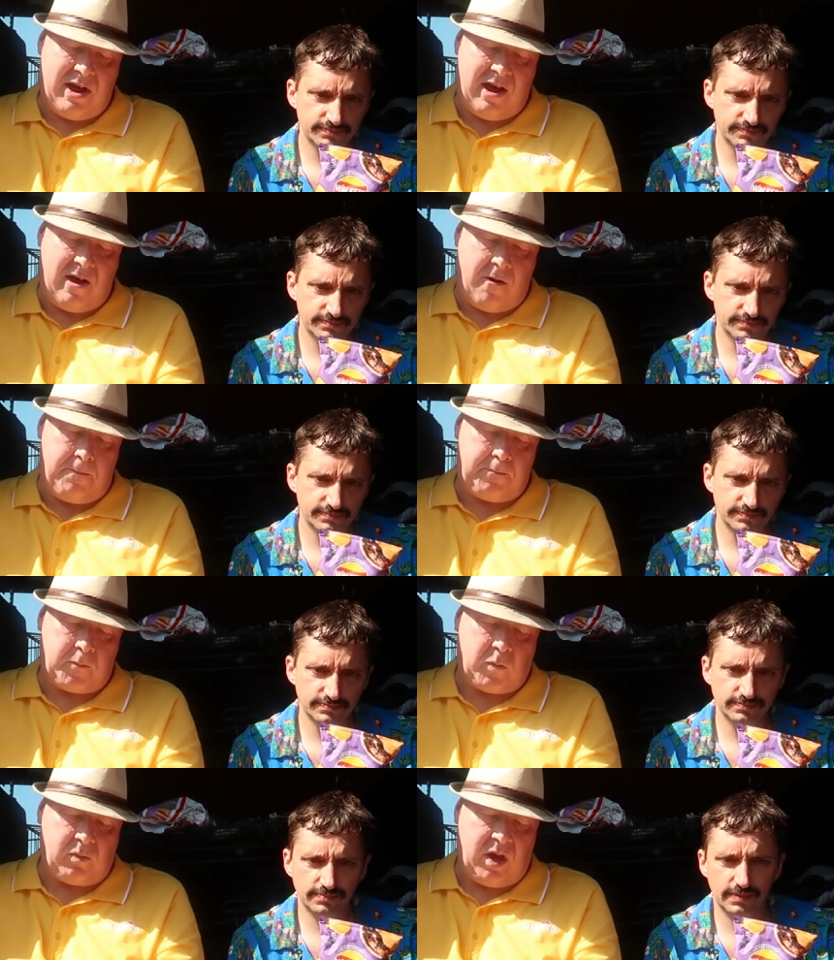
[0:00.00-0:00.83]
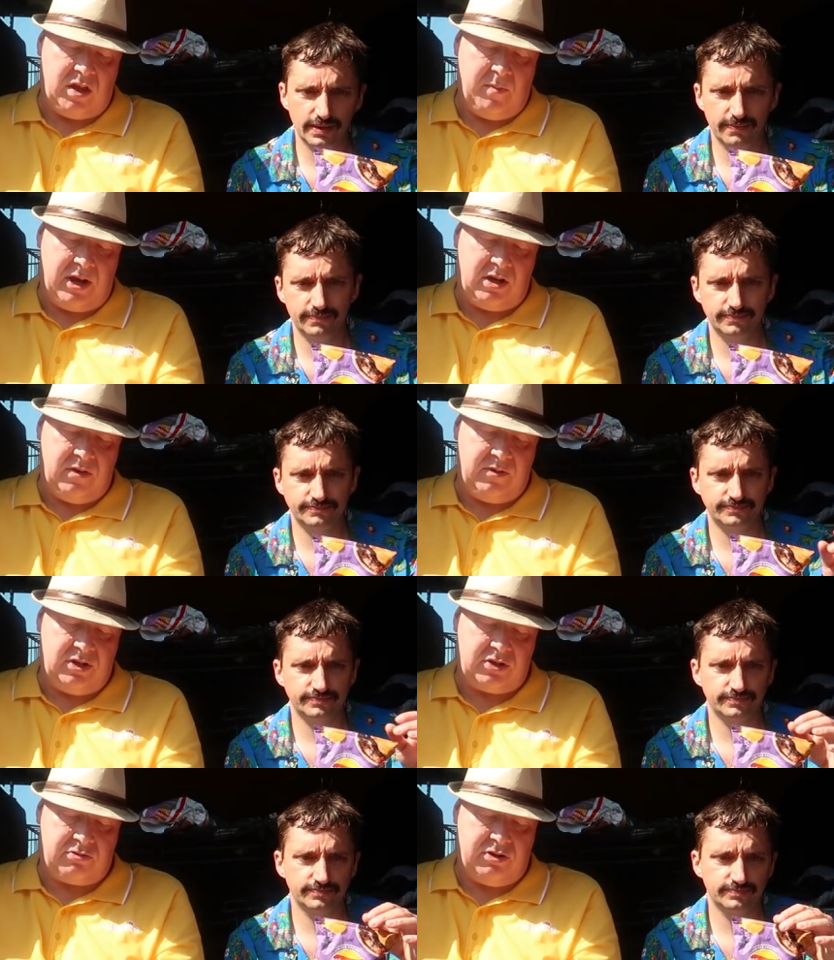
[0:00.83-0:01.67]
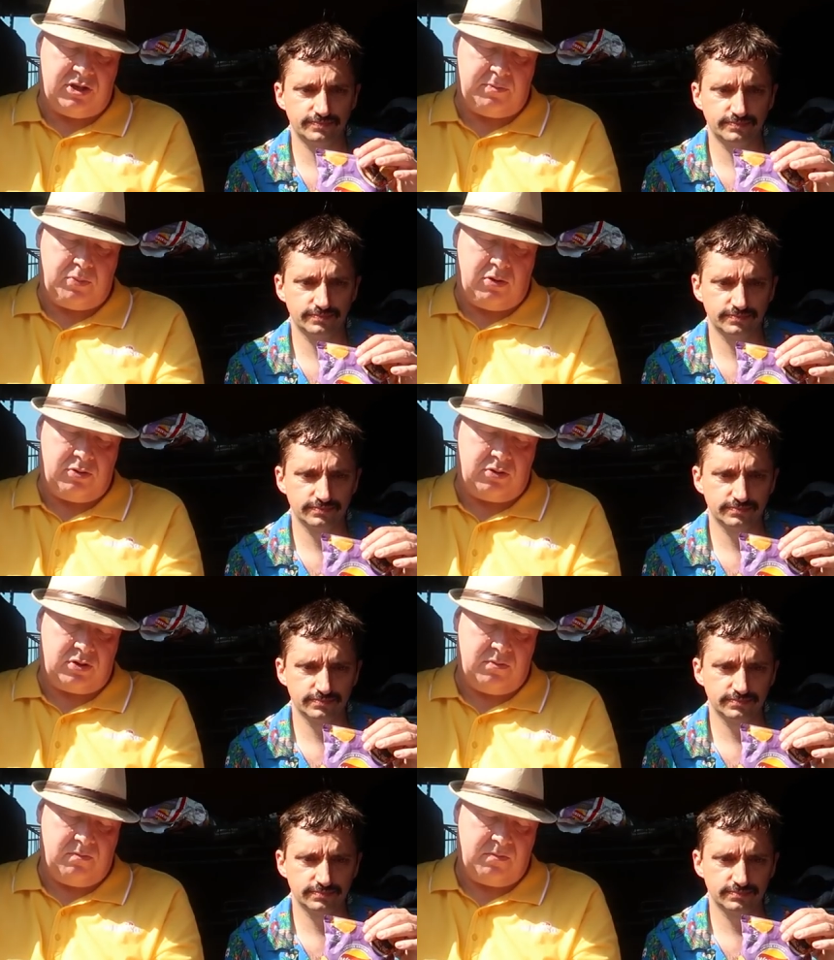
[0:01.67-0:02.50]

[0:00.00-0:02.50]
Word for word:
Speaker 1: about in the making of this crisp product.